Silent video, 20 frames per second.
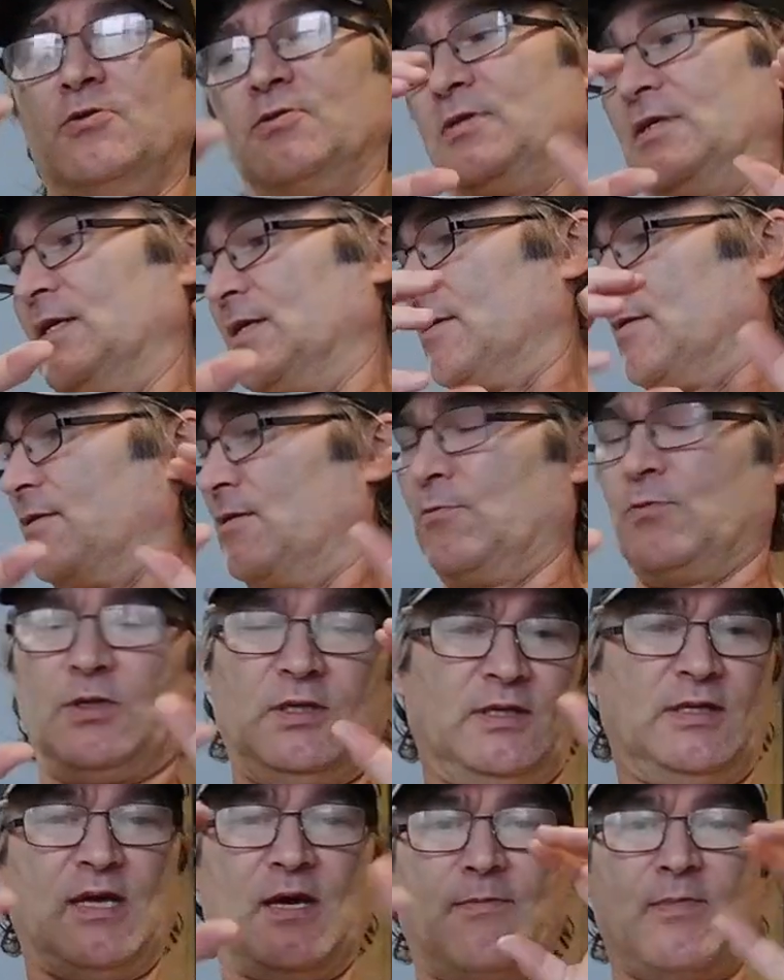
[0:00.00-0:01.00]
you with
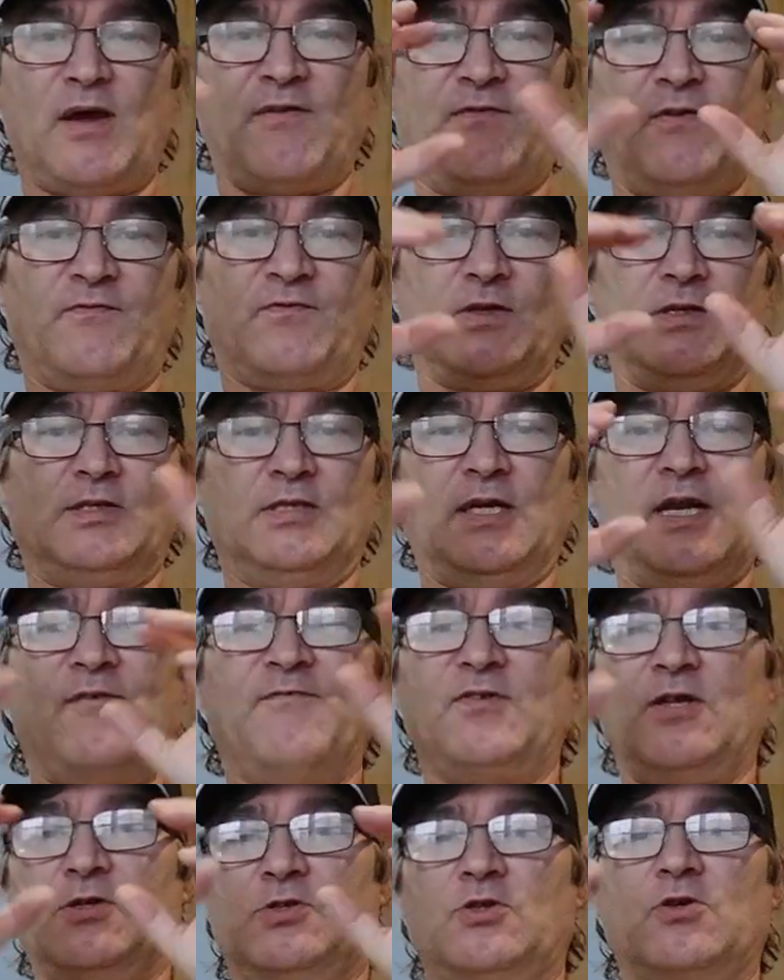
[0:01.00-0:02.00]
your 10 by 50s and
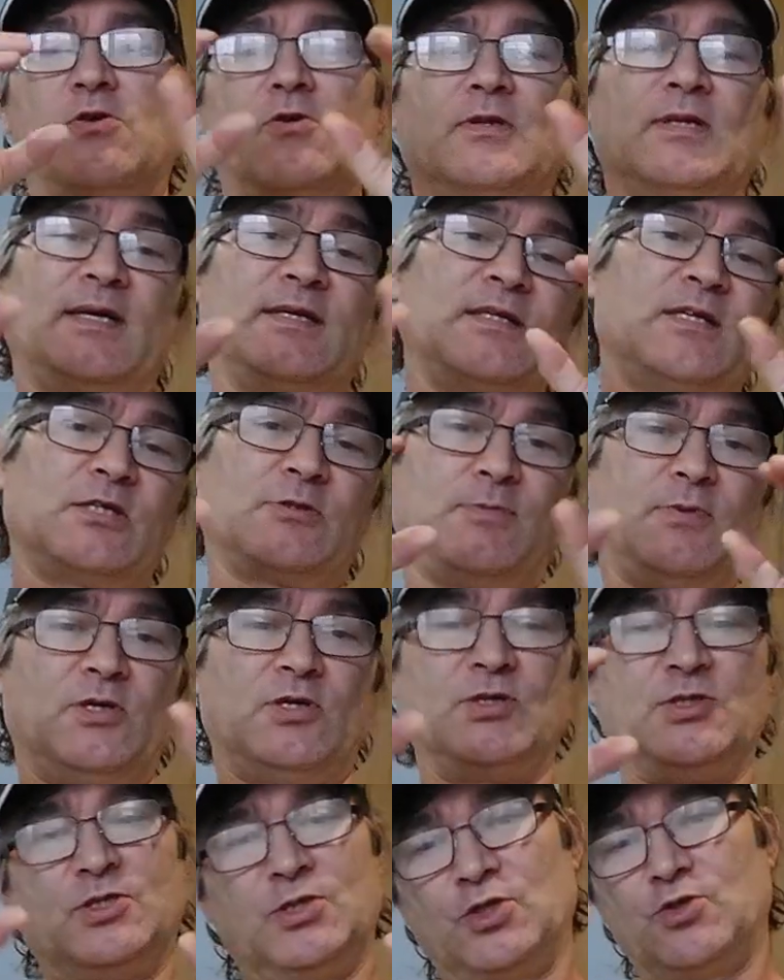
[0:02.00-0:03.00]
everything's going like this
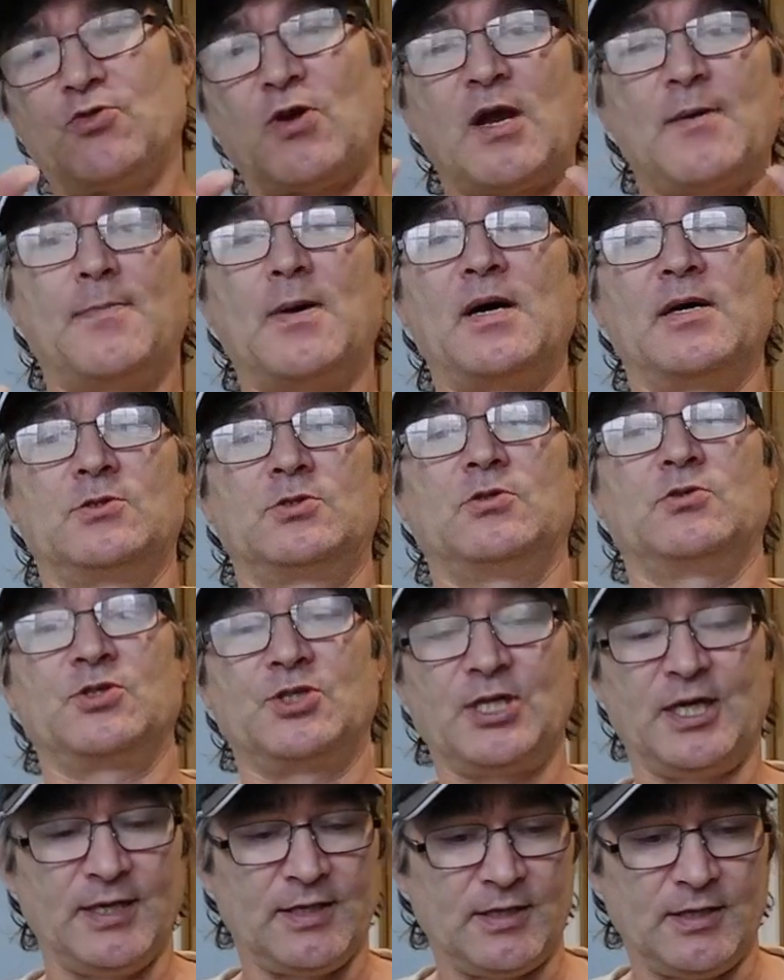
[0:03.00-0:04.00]
because your tripod's all
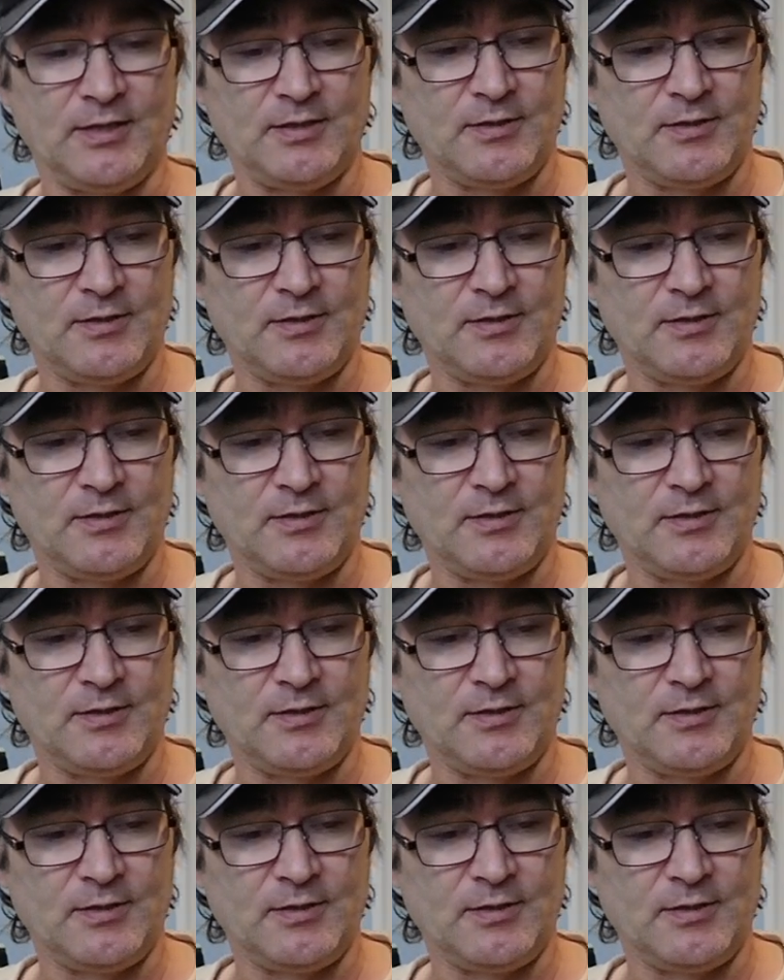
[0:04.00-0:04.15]
shaky.